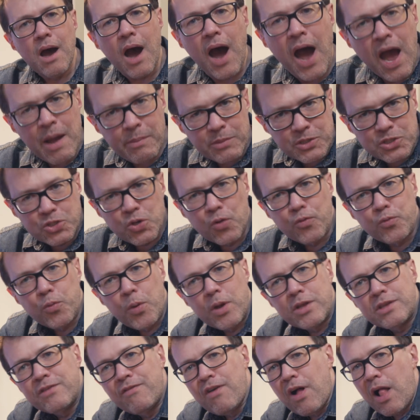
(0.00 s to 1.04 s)
I'm a
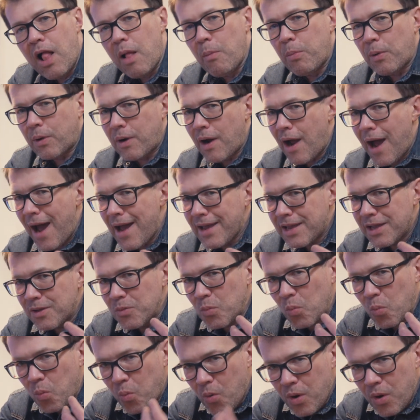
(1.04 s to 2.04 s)
software developer. I can